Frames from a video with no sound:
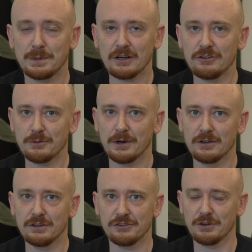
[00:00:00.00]
Experienced
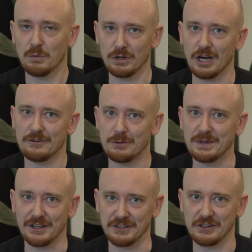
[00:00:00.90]
opponents will
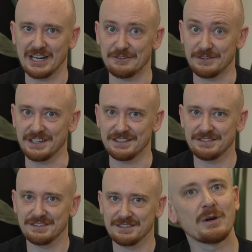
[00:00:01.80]
often be on the lookout for
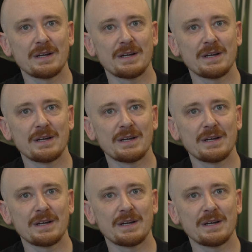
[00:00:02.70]
these,